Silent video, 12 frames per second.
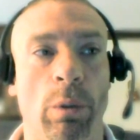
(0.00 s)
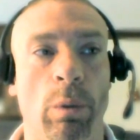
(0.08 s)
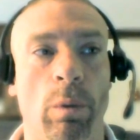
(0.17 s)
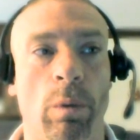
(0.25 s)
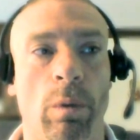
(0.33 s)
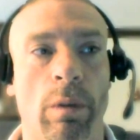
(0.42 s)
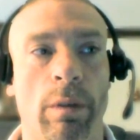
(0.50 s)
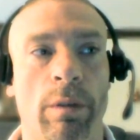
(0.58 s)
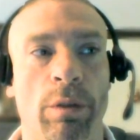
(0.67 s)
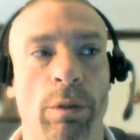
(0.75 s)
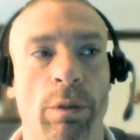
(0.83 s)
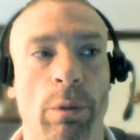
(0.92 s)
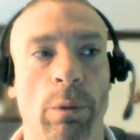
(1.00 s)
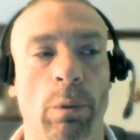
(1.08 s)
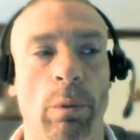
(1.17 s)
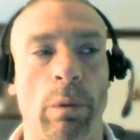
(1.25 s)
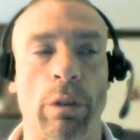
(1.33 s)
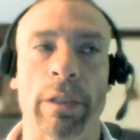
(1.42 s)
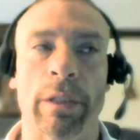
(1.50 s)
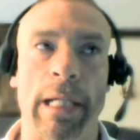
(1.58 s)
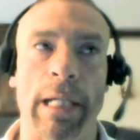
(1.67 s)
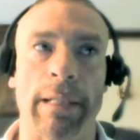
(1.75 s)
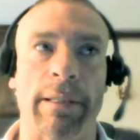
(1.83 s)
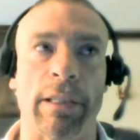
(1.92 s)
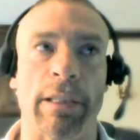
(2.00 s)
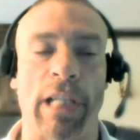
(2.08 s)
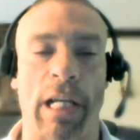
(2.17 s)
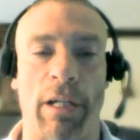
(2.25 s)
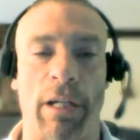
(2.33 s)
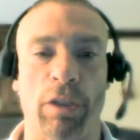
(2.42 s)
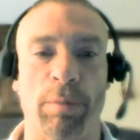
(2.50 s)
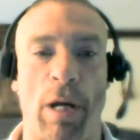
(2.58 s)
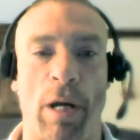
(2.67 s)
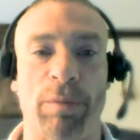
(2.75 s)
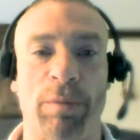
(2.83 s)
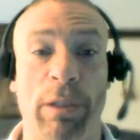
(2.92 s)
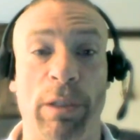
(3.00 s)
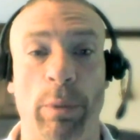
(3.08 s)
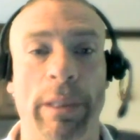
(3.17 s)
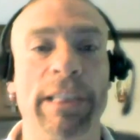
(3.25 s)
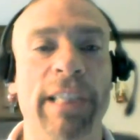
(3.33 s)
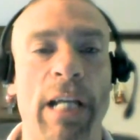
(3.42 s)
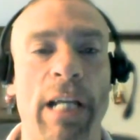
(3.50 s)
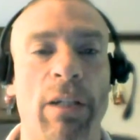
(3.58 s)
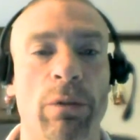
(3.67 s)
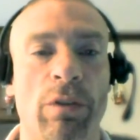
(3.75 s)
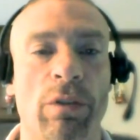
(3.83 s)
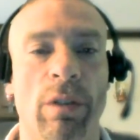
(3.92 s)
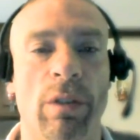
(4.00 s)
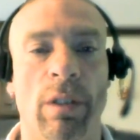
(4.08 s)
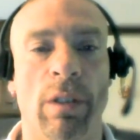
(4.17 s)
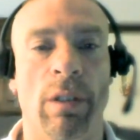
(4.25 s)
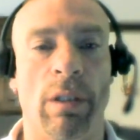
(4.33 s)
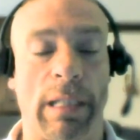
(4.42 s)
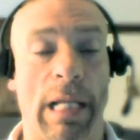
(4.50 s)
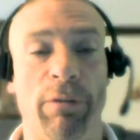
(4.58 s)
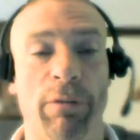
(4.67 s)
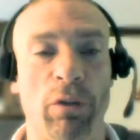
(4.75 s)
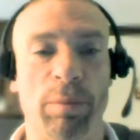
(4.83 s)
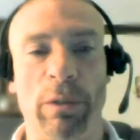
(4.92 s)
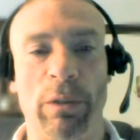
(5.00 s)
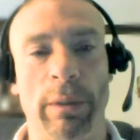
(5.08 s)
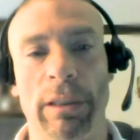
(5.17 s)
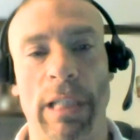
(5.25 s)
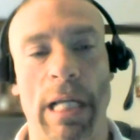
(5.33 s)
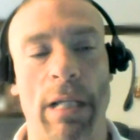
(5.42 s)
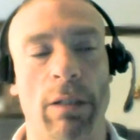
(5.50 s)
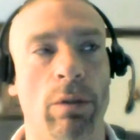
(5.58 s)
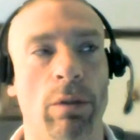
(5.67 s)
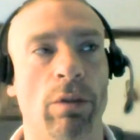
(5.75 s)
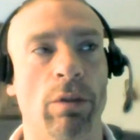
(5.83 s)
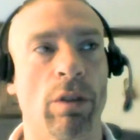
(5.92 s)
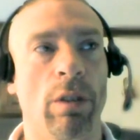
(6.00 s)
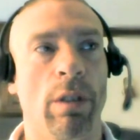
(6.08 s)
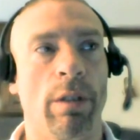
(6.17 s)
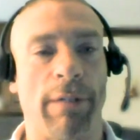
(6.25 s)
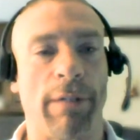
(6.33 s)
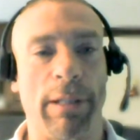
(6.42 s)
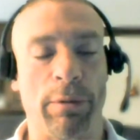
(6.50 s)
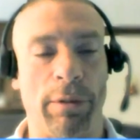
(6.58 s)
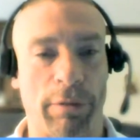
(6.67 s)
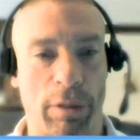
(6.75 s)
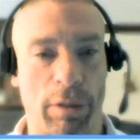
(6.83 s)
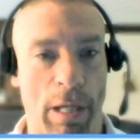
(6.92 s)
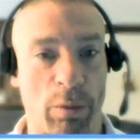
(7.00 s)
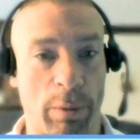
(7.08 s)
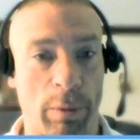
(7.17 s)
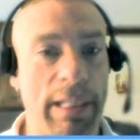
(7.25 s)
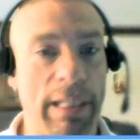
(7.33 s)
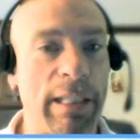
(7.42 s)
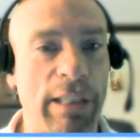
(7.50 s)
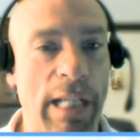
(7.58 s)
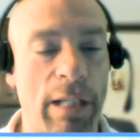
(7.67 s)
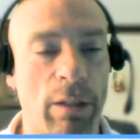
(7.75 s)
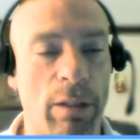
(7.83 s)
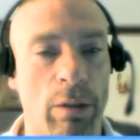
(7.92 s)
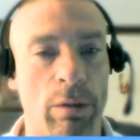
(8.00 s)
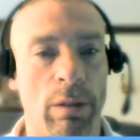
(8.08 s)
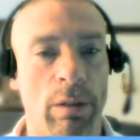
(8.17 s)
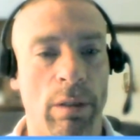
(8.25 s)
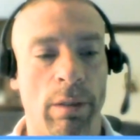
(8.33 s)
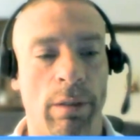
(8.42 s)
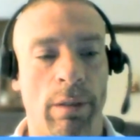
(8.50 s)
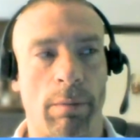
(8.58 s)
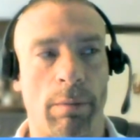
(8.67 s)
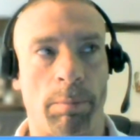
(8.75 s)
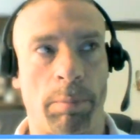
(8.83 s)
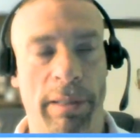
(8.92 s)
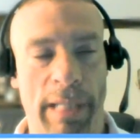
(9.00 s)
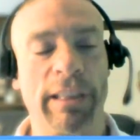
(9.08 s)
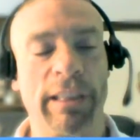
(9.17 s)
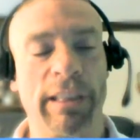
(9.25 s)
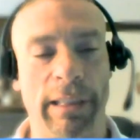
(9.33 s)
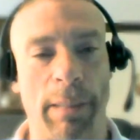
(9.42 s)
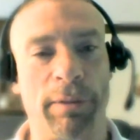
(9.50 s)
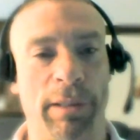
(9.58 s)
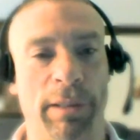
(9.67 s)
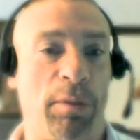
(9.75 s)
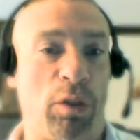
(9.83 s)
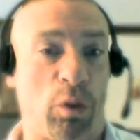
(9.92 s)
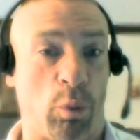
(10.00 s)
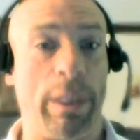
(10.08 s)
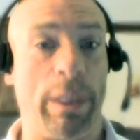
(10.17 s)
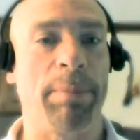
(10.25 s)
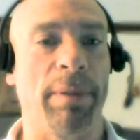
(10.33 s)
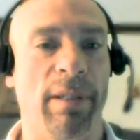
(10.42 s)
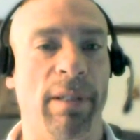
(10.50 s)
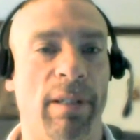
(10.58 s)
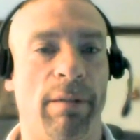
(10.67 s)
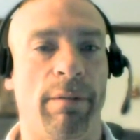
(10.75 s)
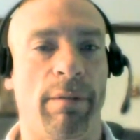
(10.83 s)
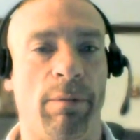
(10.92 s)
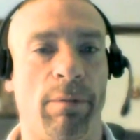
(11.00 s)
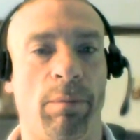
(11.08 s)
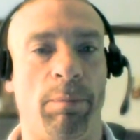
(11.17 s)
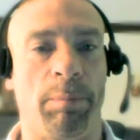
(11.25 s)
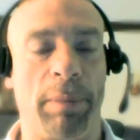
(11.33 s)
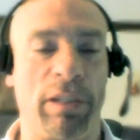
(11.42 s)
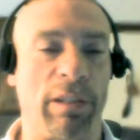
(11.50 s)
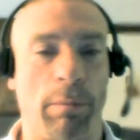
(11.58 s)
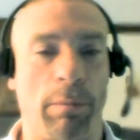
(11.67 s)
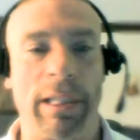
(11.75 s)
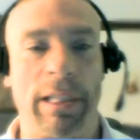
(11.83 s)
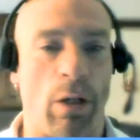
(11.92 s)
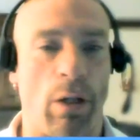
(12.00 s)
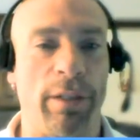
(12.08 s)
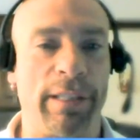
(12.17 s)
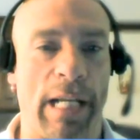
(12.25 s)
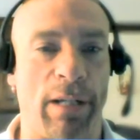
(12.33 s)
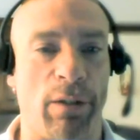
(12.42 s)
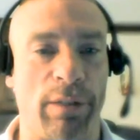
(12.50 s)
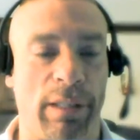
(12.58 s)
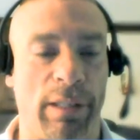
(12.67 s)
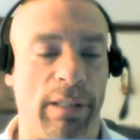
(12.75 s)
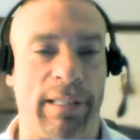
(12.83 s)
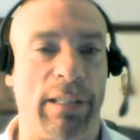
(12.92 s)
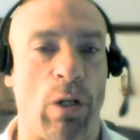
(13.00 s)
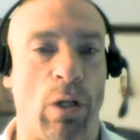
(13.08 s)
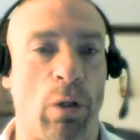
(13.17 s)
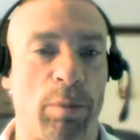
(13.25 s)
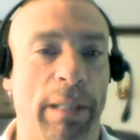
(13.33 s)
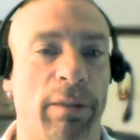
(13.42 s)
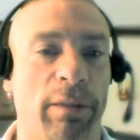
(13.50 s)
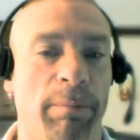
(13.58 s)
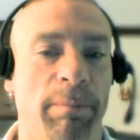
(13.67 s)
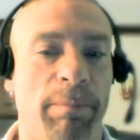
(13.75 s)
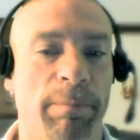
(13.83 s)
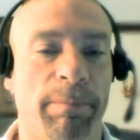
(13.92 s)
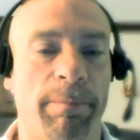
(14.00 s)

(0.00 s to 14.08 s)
to look at the channel response between channels, levels between channels, frequency response within the channel, potentially an upstream sweep, because I'm looking at all the channels and seeing the whole spectrum.